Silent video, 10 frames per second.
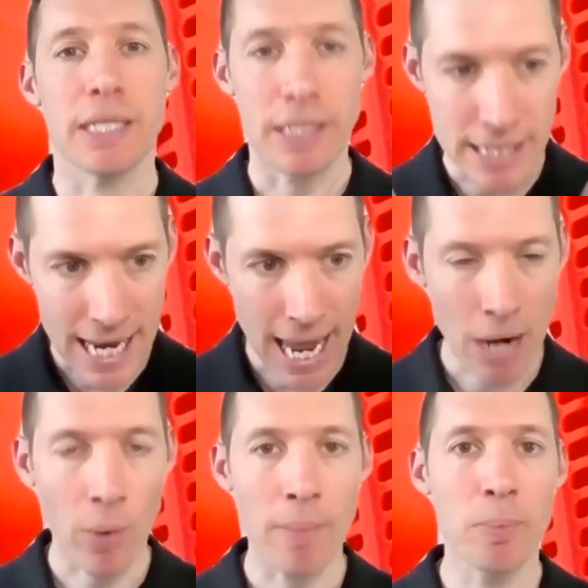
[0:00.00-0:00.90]

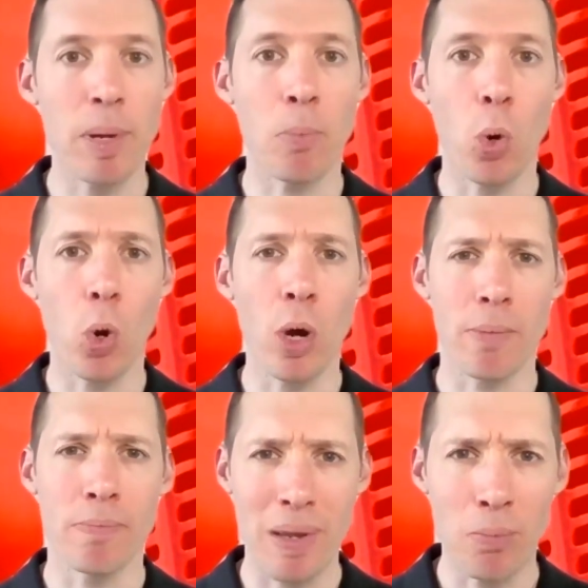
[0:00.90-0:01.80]
now I'm a bit more
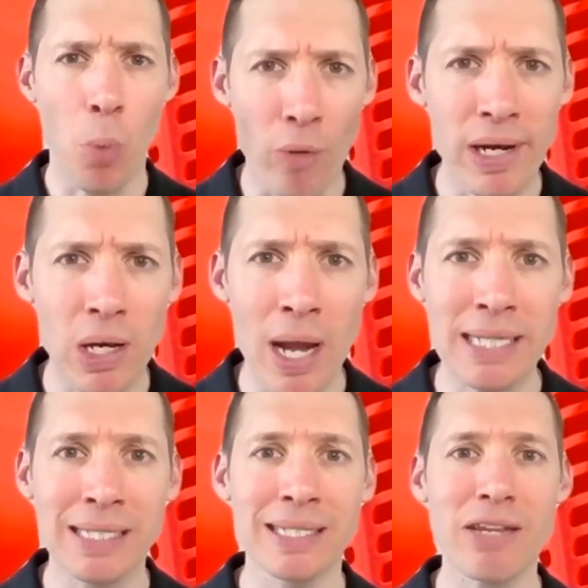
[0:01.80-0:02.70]

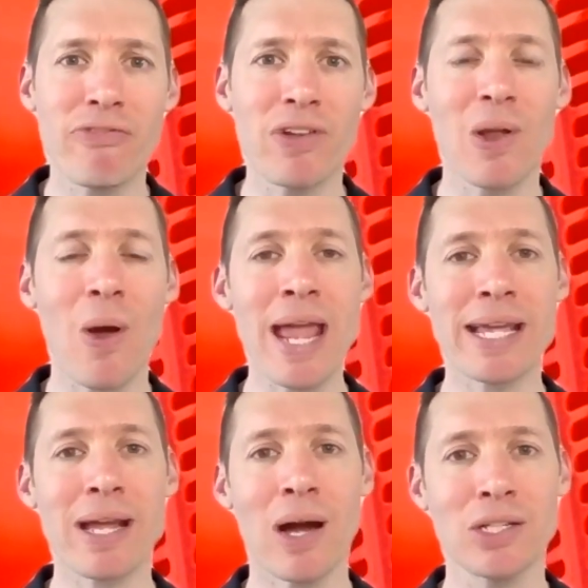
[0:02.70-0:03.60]
enlightened, if you
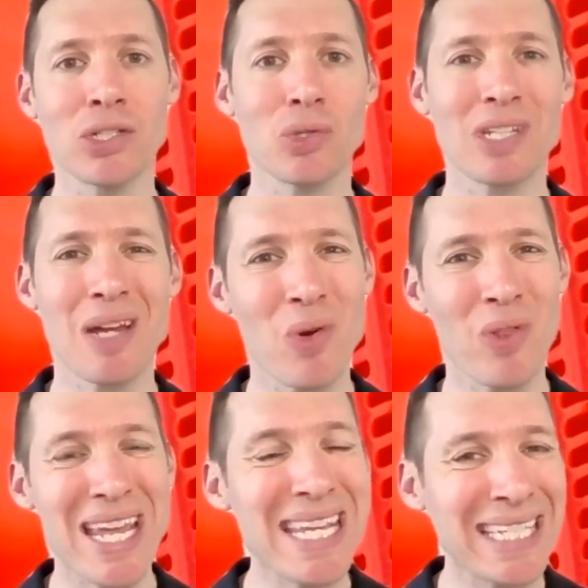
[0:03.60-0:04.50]
like. I can sort of say, well,
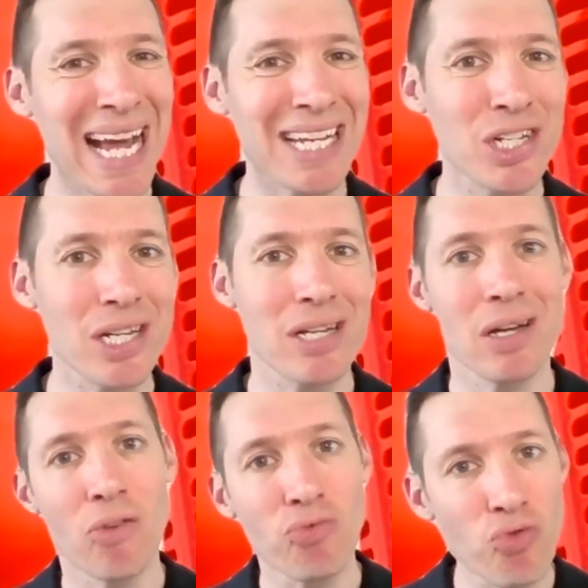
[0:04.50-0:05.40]
there isn't actually
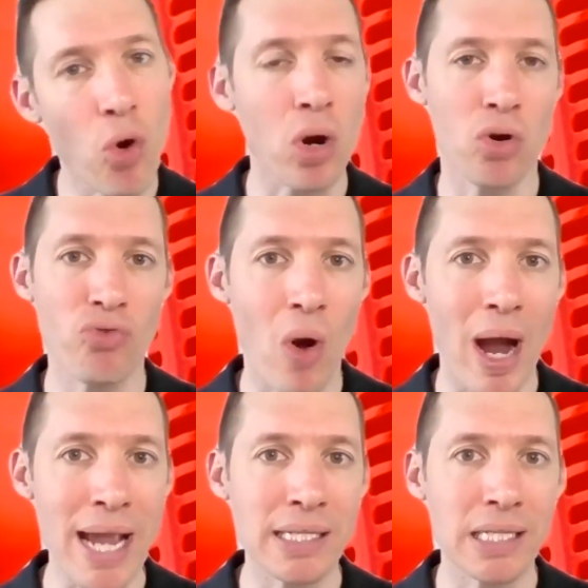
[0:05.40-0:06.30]
a wrong or
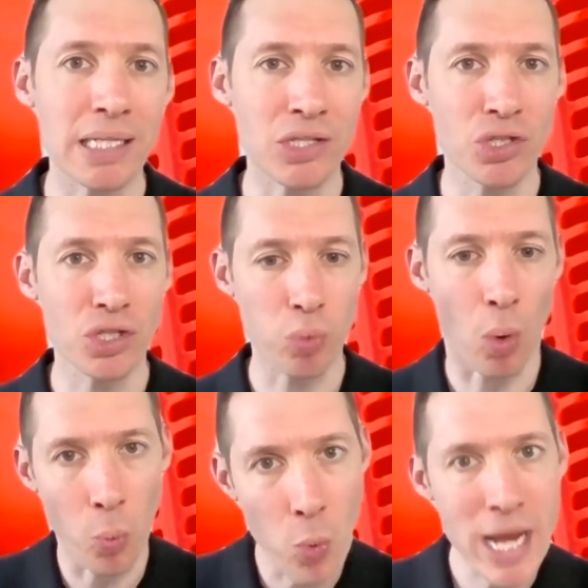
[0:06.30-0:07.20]
right. It's just
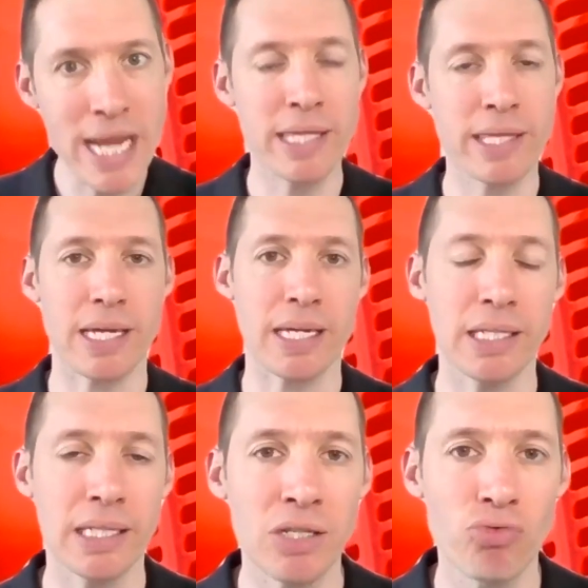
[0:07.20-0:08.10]
what we think
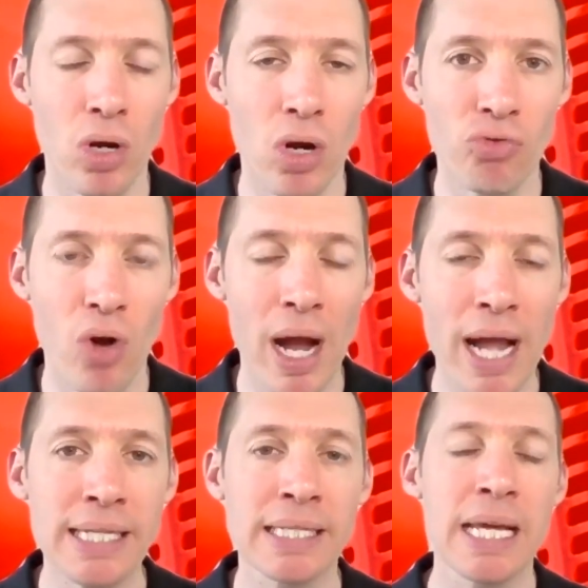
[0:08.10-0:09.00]
is wrong or
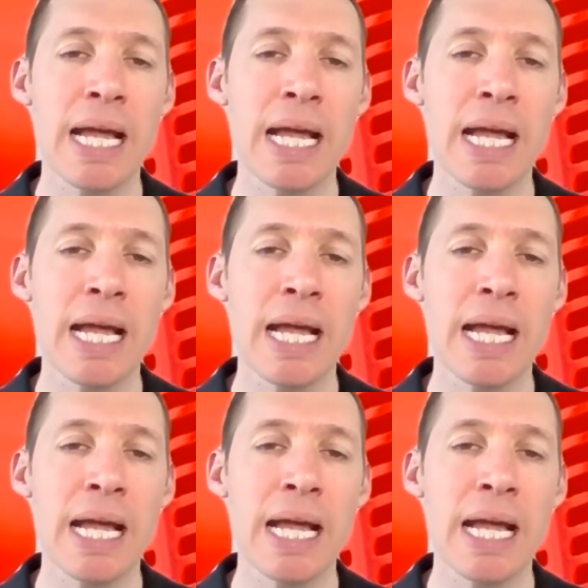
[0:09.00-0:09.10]
right.